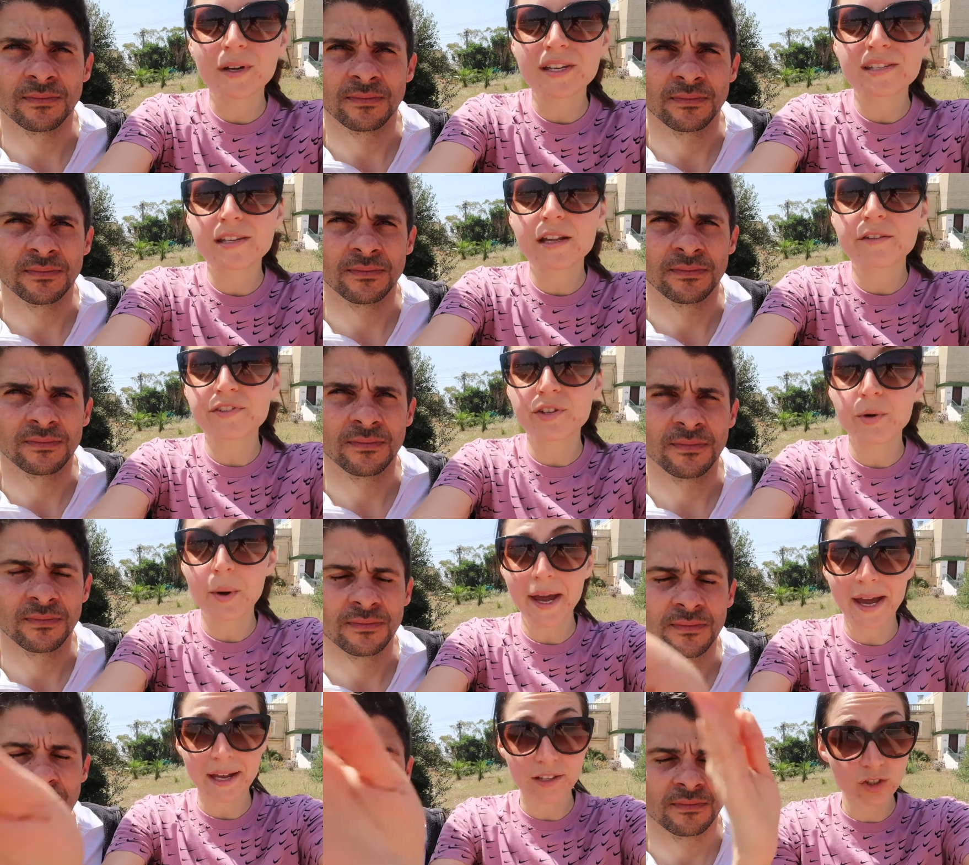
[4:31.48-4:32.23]

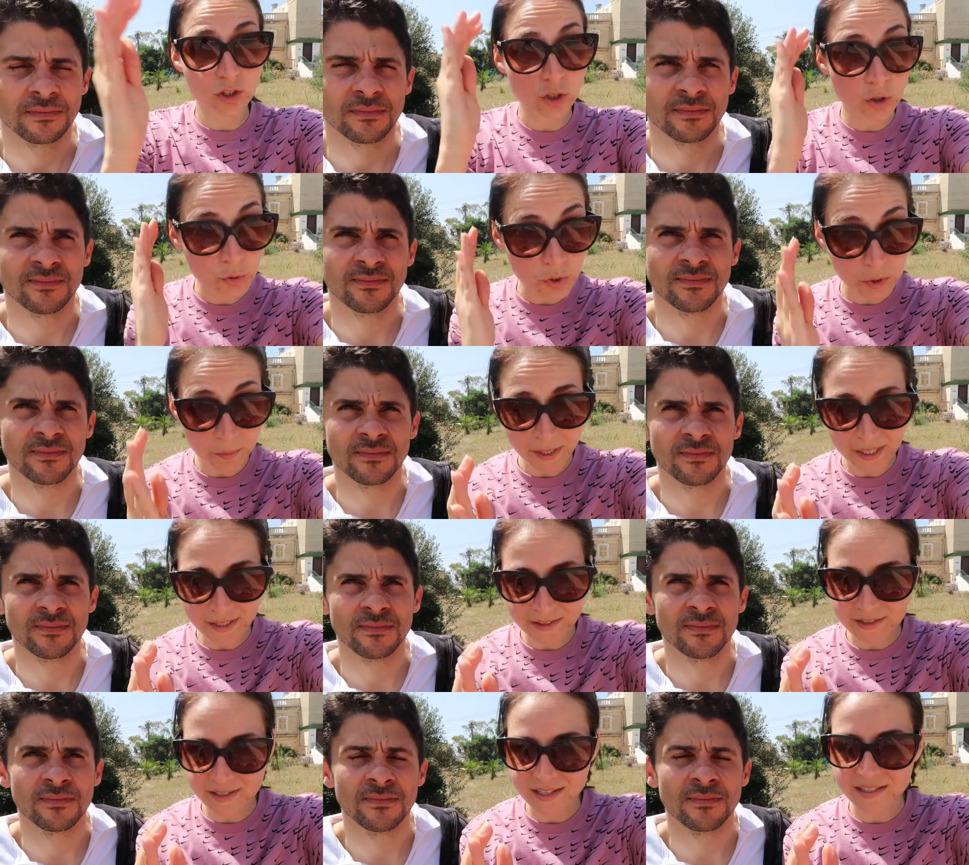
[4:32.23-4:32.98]
Speaker 1: myself, so I had to use
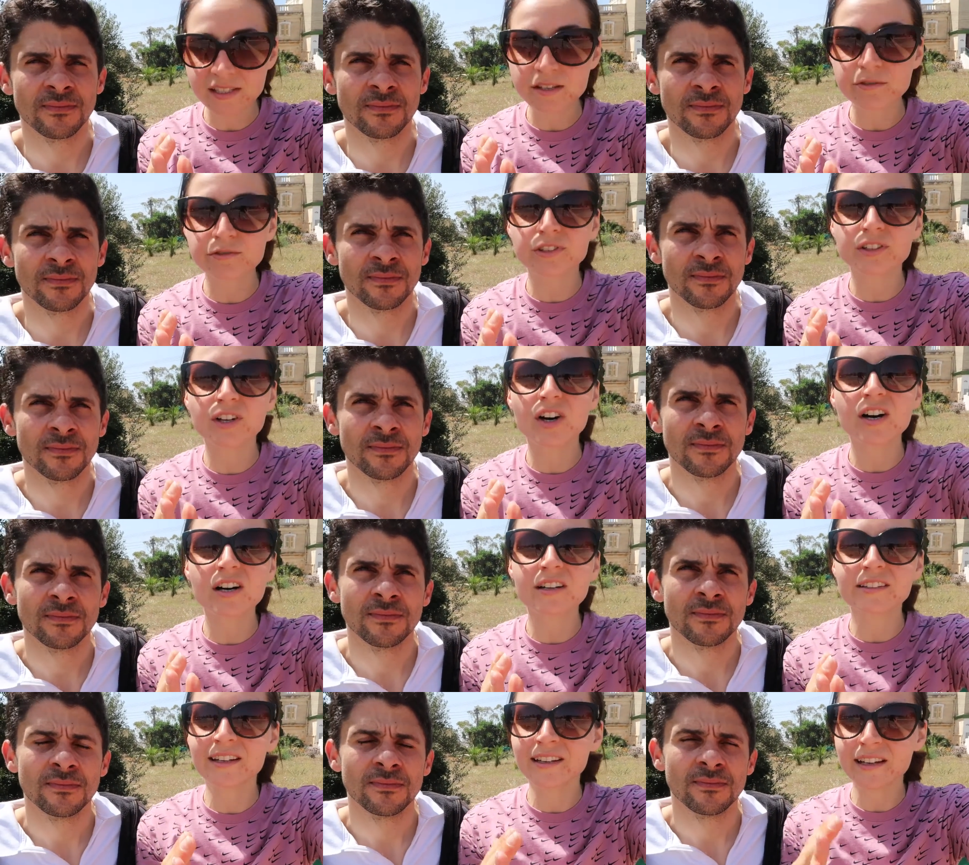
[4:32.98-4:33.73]
mindset even
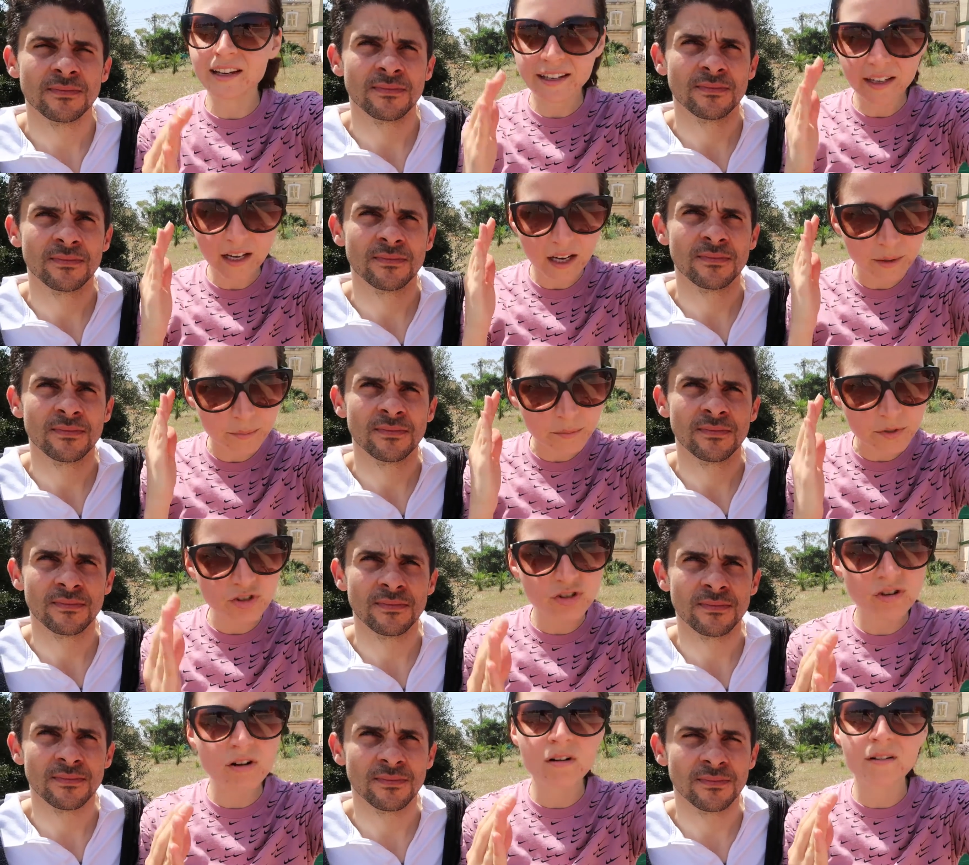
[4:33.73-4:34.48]
harder, like
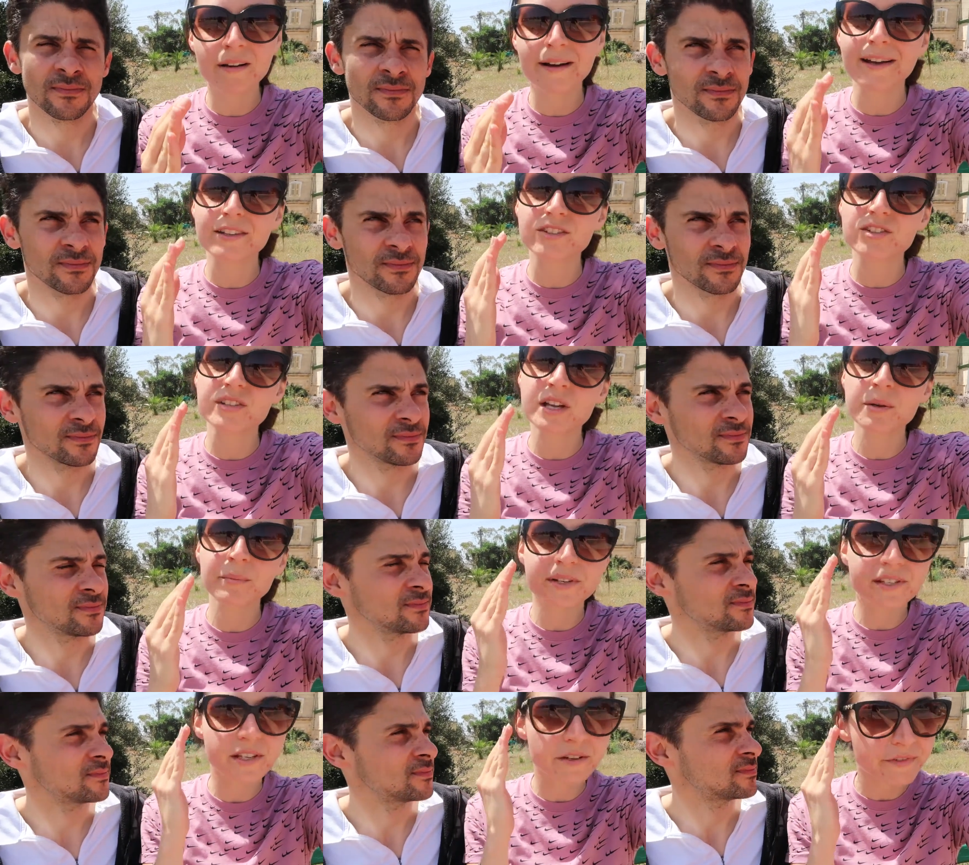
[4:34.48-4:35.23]
I'm strong, I had to
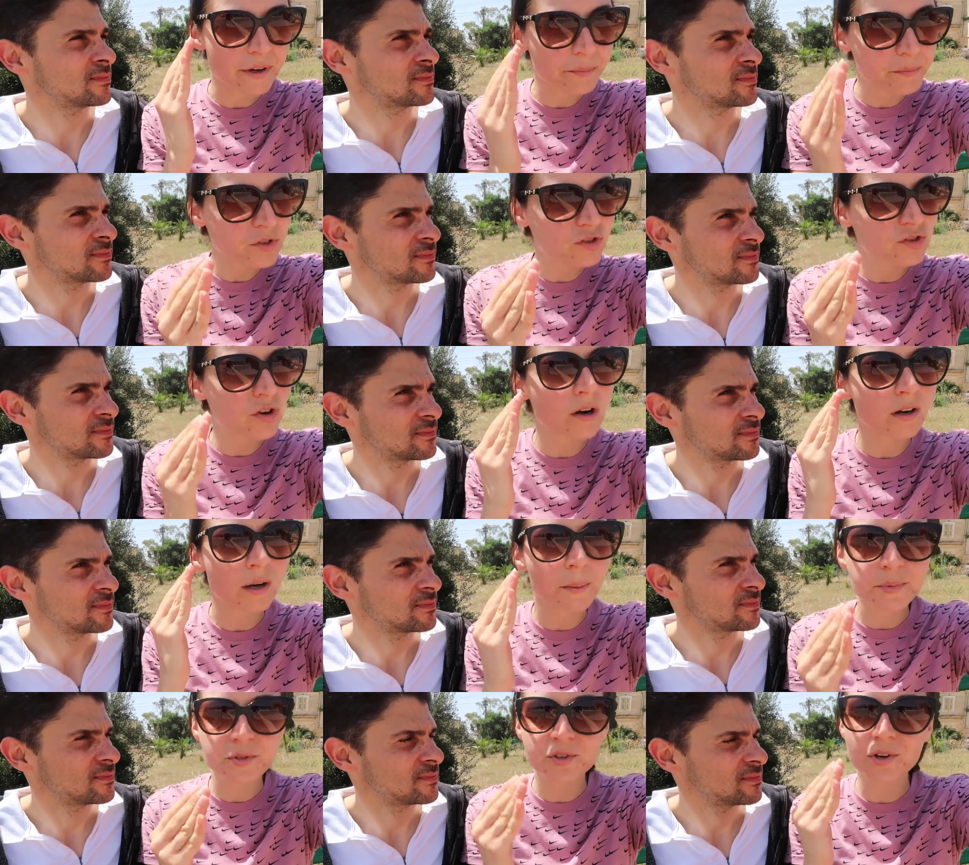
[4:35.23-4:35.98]
tell myself I'm
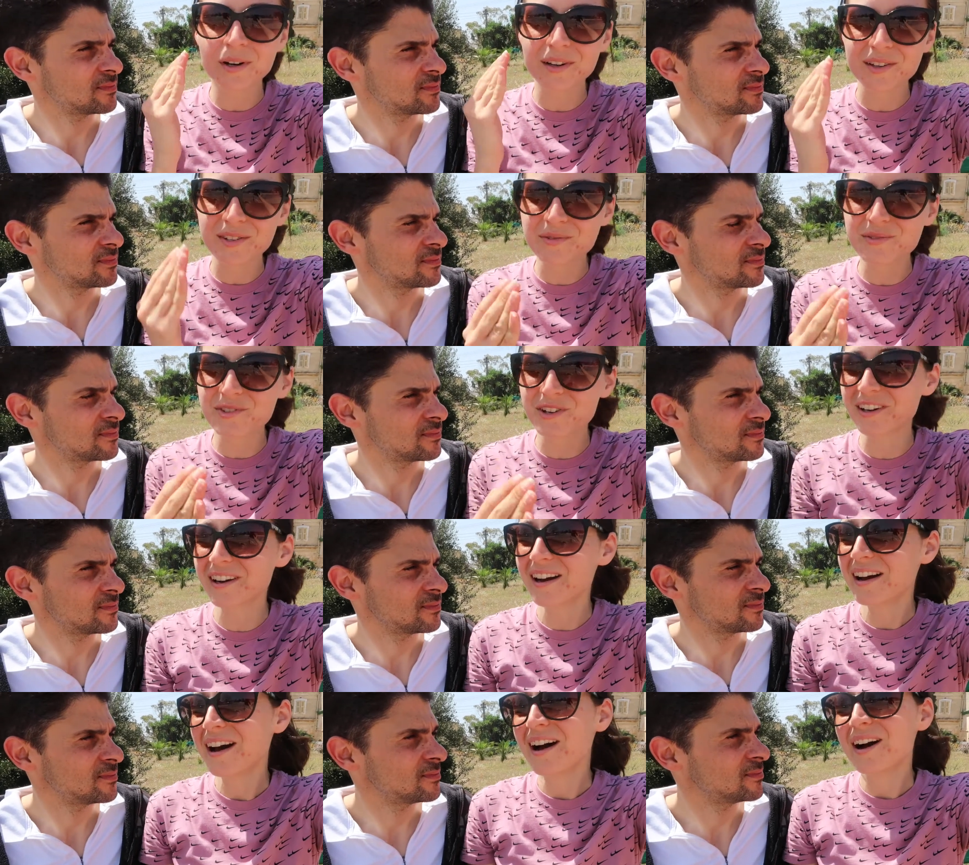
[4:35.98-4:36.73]
strong, I'm strong, I'm
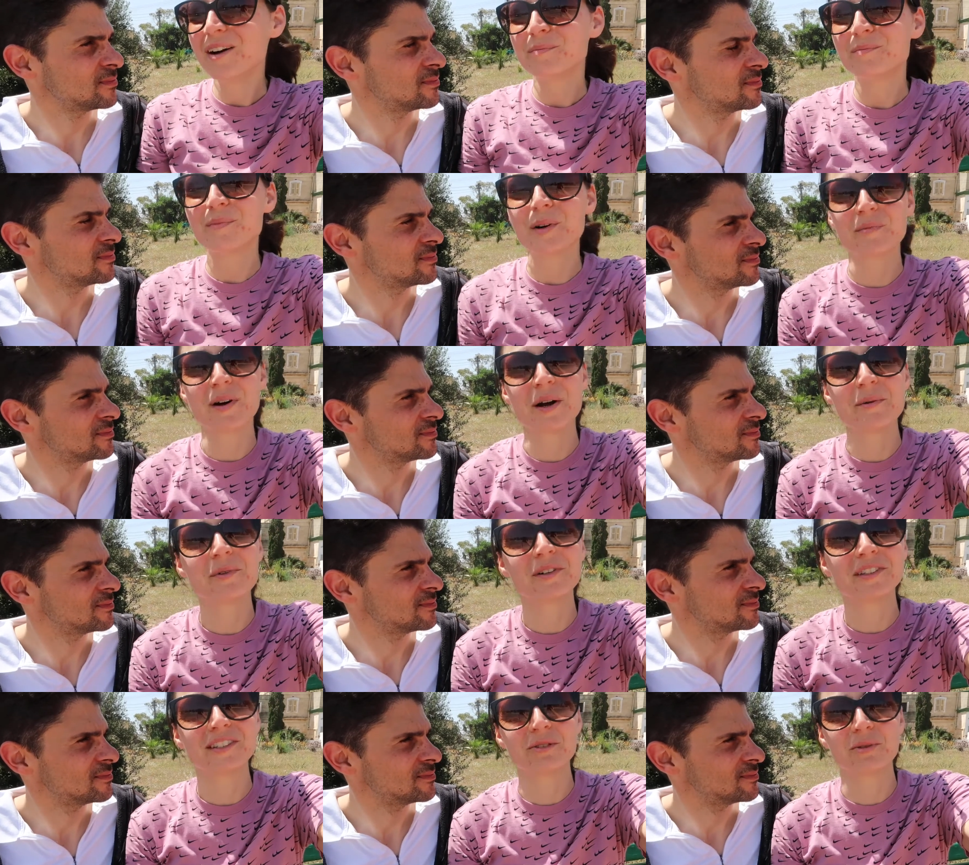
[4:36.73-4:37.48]
strong, but
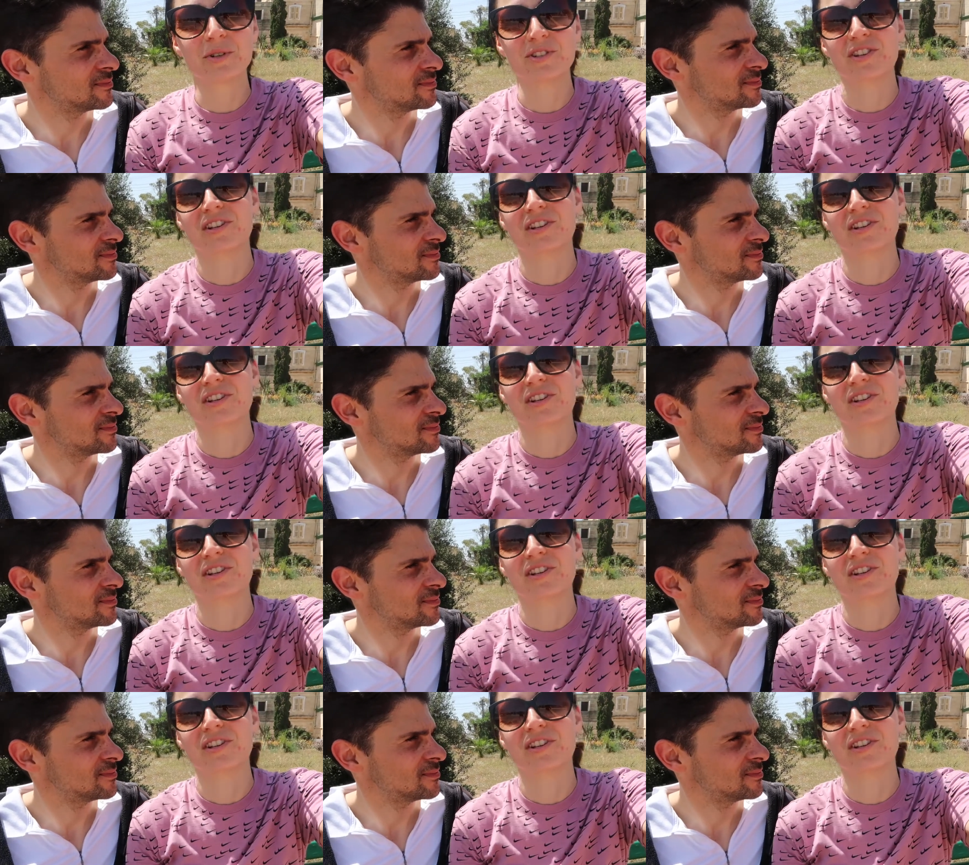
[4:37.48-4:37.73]
my body was